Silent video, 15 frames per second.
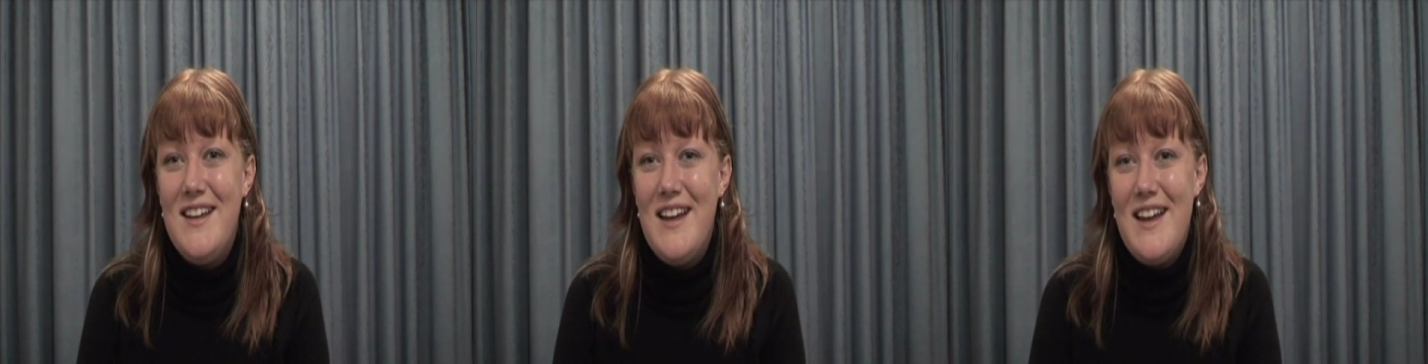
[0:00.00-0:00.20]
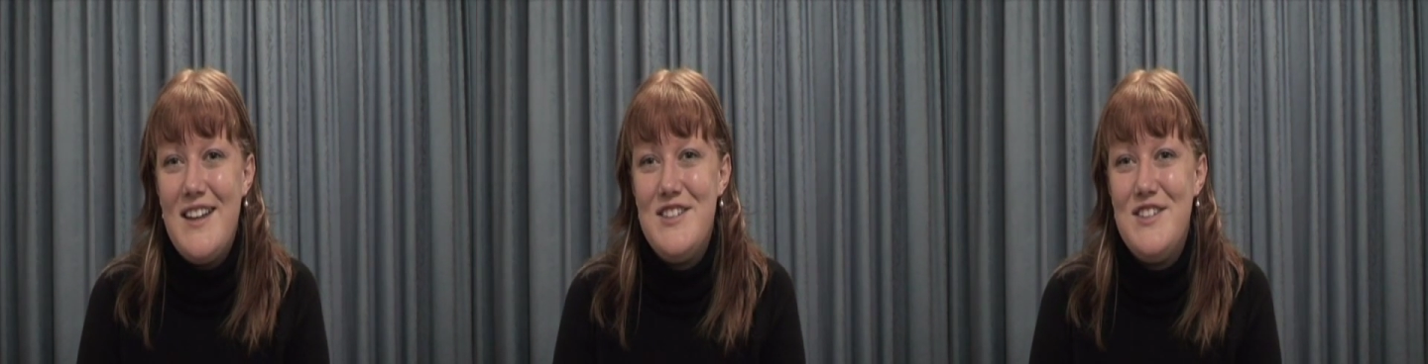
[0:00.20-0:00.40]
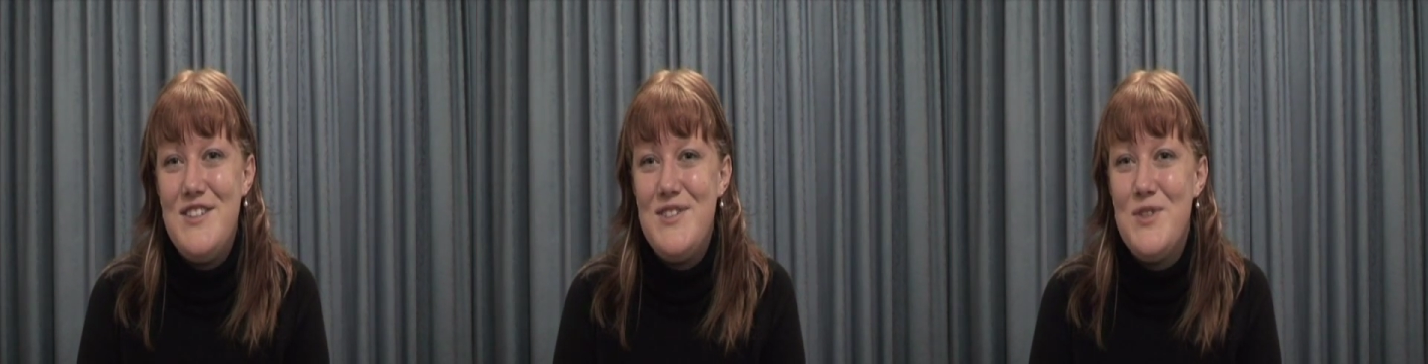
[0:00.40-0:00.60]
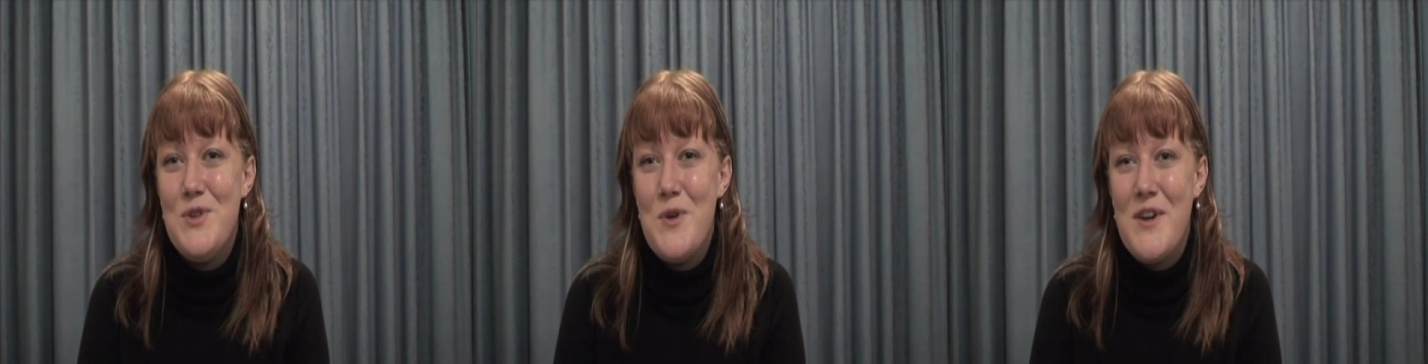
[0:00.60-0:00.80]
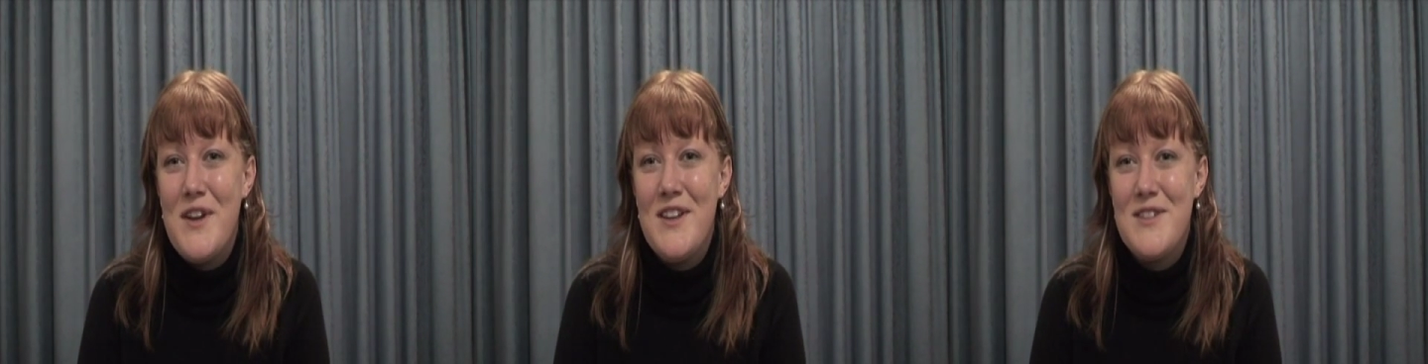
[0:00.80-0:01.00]
and she's
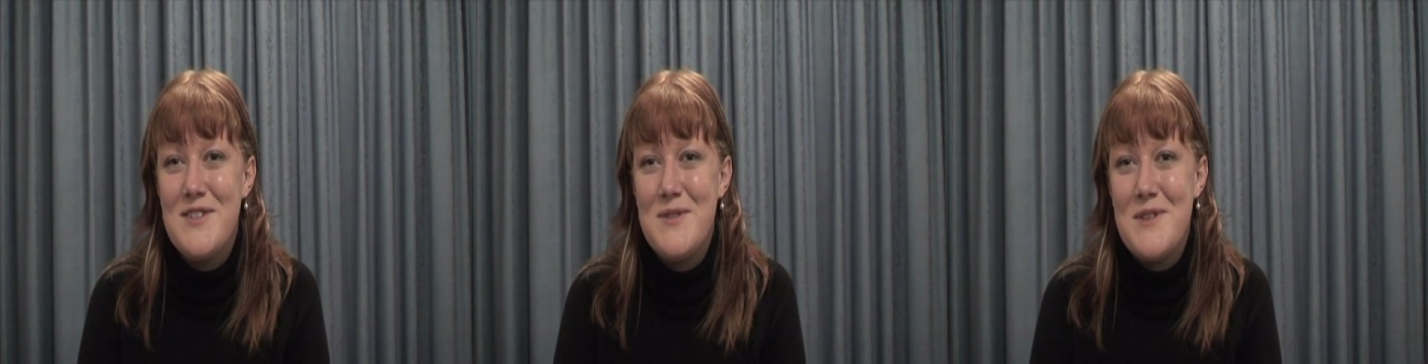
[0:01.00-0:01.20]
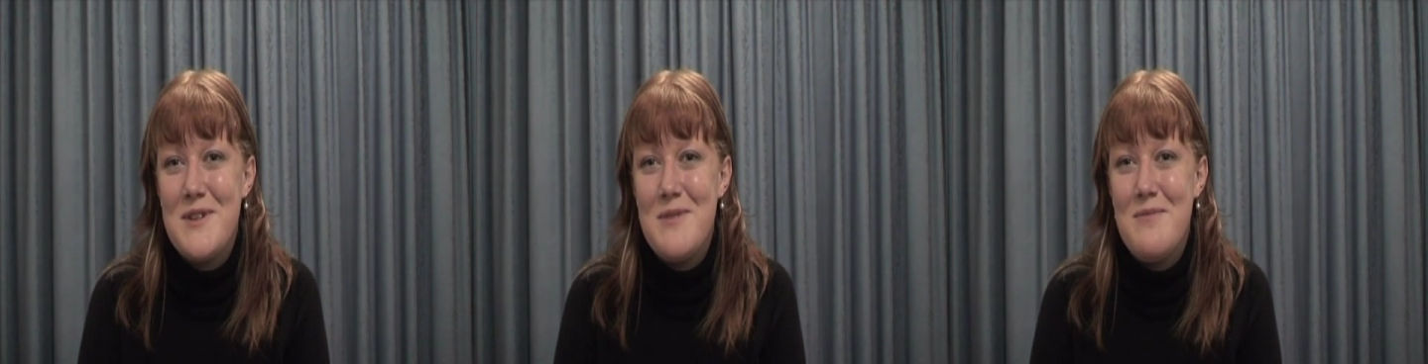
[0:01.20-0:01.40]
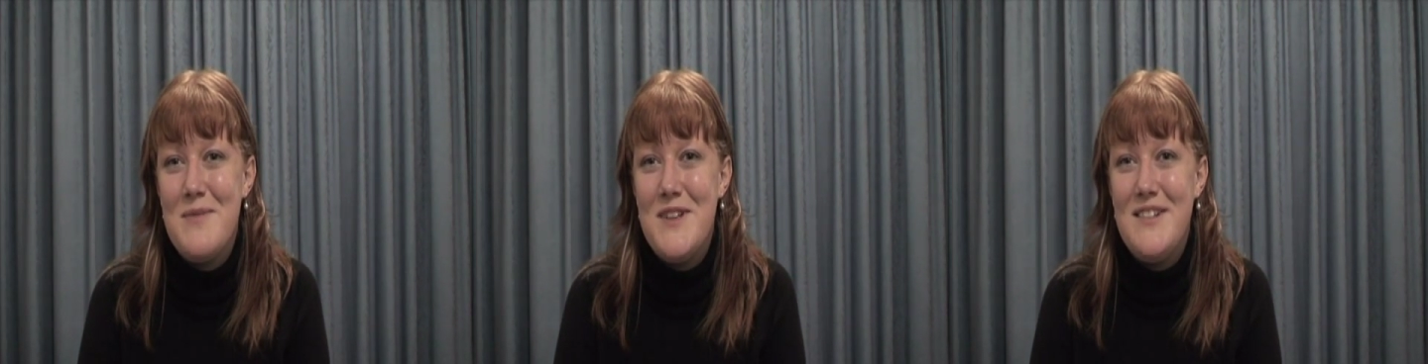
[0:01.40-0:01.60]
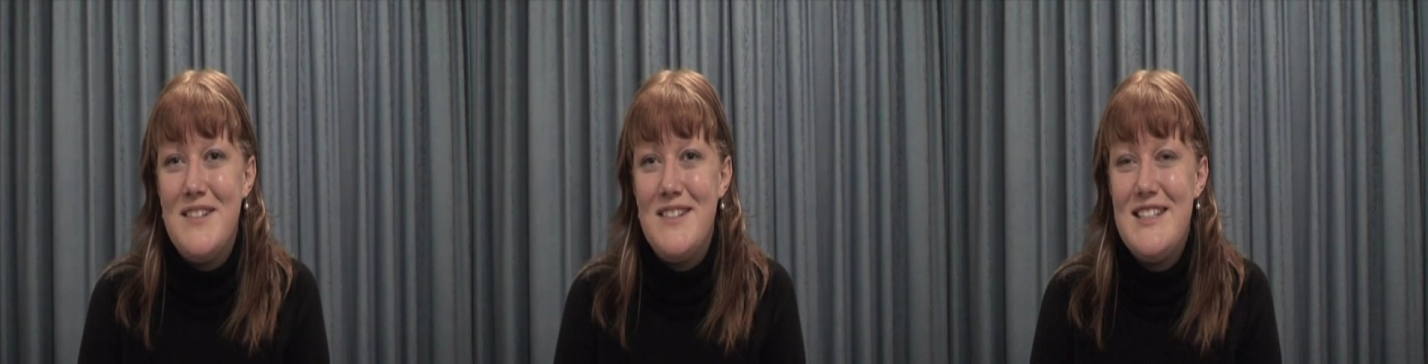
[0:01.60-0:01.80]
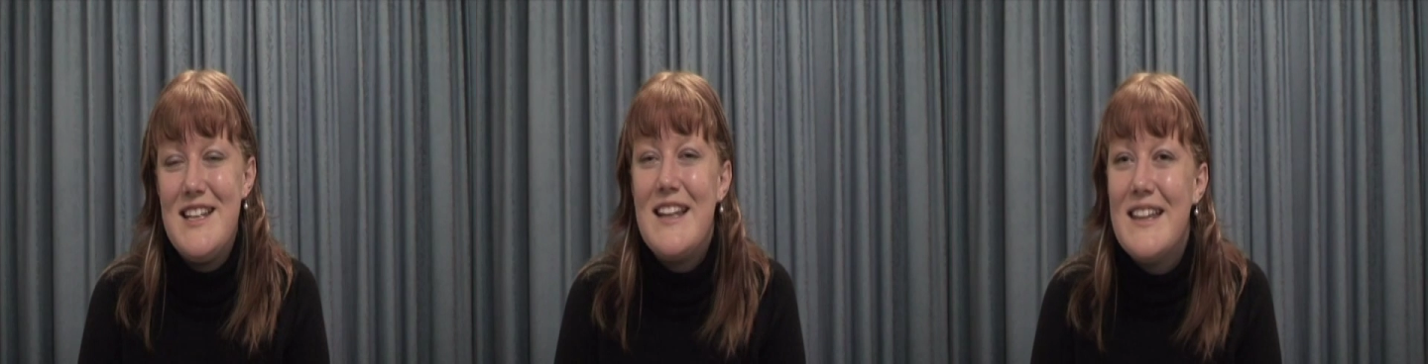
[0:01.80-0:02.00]
talking to him and
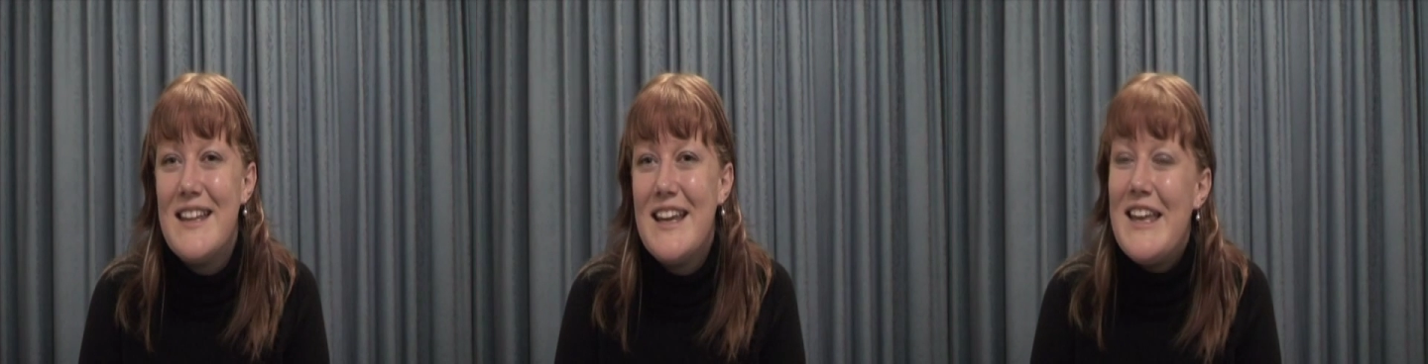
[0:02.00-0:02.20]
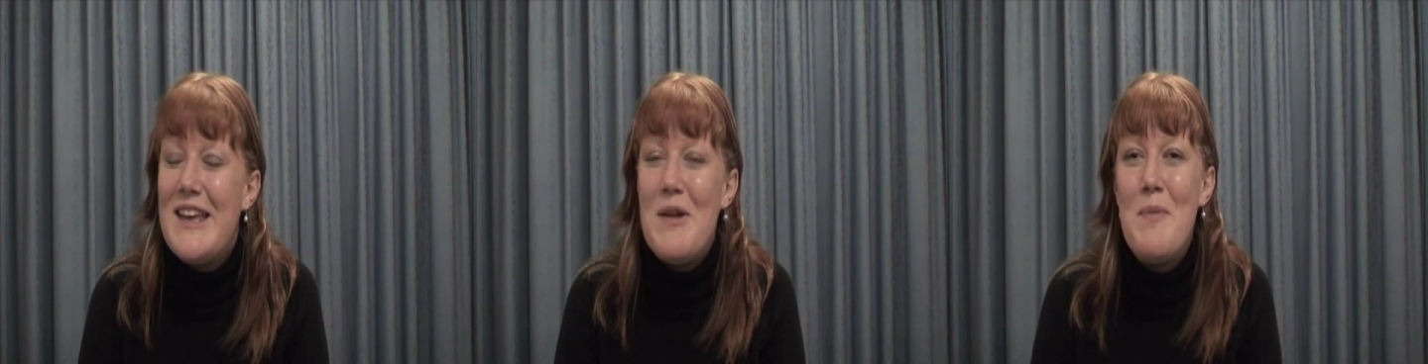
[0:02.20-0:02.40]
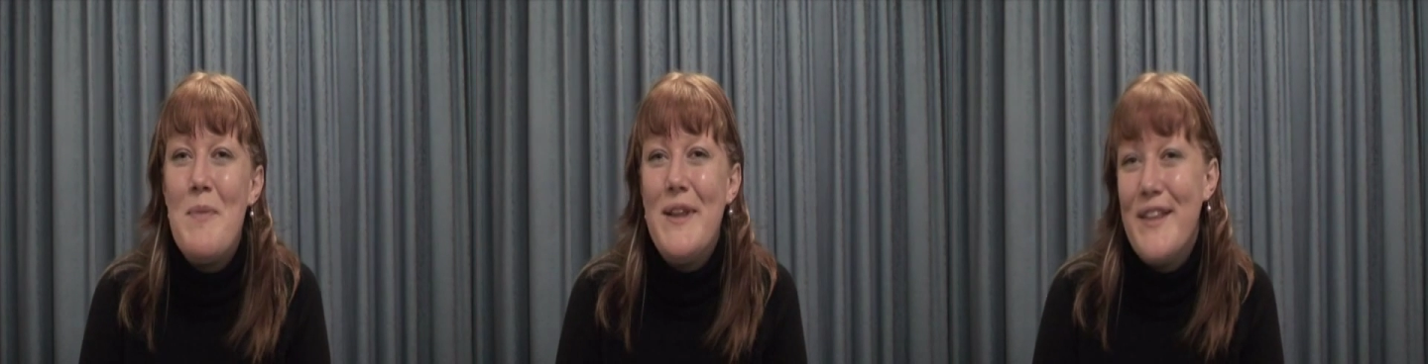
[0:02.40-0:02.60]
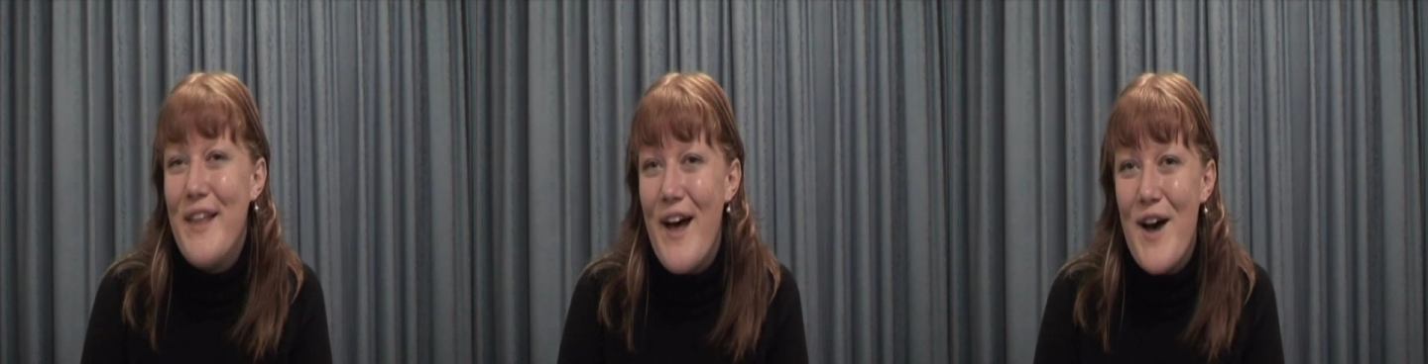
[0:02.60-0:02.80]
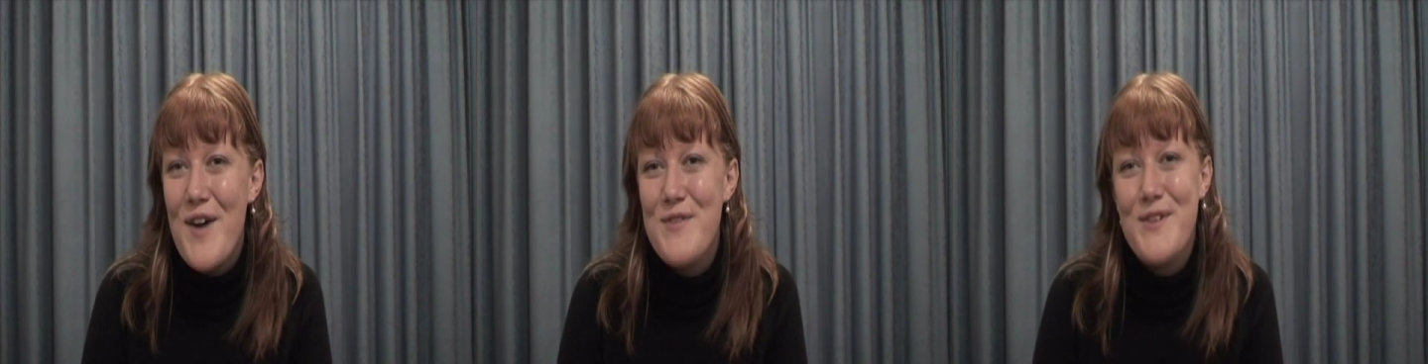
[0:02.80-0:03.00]
tickling him and
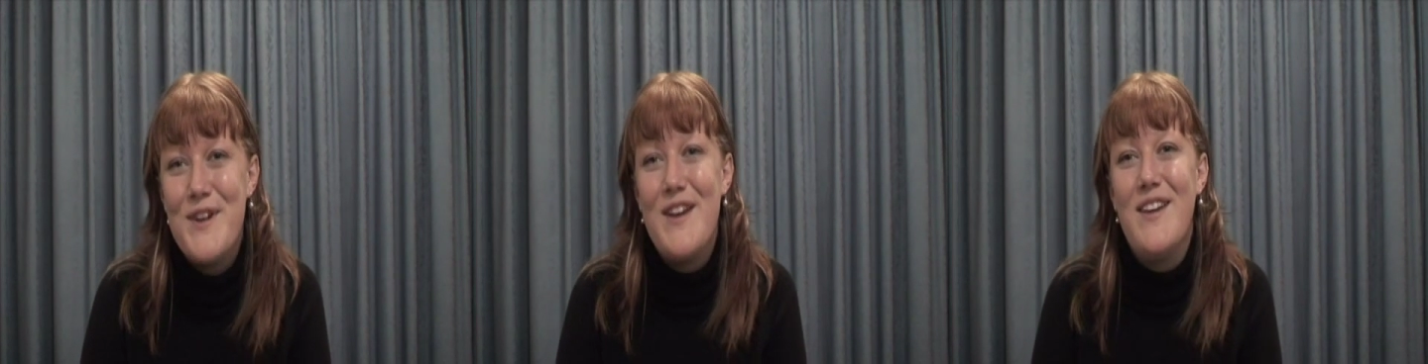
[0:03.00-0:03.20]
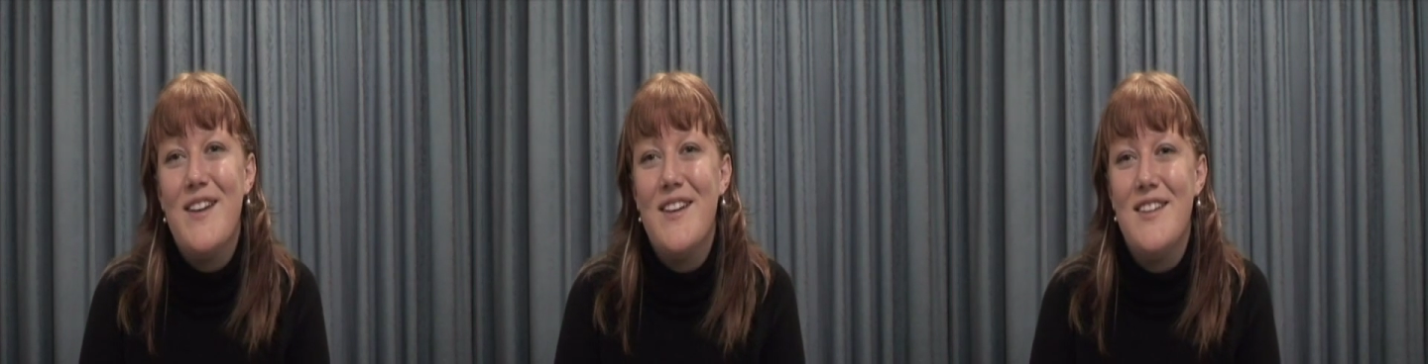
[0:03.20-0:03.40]
laughing.